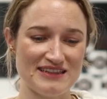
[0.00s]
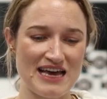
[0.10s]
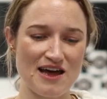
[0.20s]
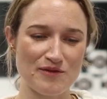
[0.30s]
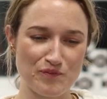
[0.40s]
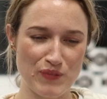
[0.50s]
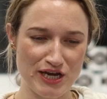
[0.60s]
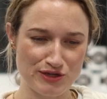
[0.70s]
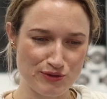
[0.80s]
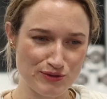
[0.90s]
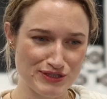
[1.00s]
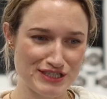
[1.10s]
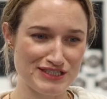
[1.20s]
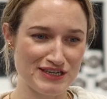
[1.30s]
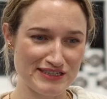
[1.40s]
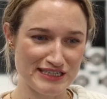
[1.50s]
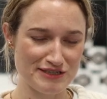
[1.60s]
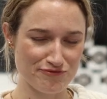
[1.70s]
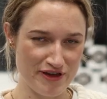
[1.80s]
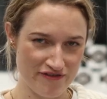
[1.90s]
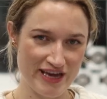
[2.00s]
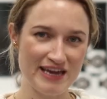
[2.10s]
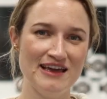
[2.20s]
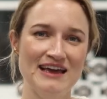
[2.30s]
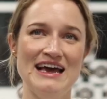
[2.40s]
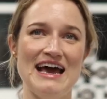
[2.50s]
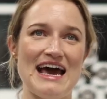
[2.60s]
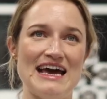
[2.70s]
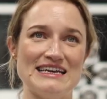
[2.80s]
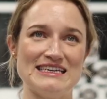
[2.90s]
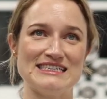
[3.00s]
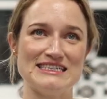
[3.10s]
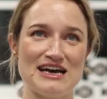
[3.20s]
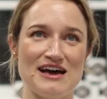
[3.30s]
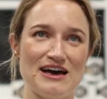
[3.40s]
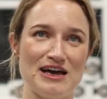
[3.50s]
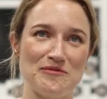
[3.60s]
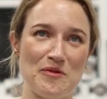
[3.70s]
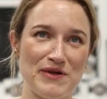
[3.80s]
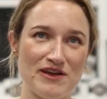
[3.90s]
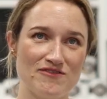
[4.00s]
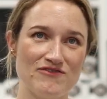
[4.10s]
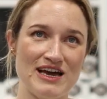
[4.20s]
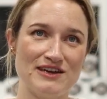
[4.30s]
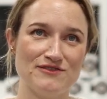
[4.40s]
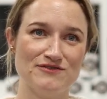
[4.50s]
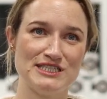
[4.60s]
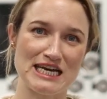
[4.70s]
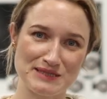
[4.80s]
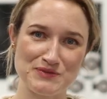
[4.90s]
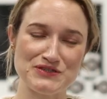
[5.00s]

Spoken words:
that bird call just started riffing. And I'm a big fan of jazz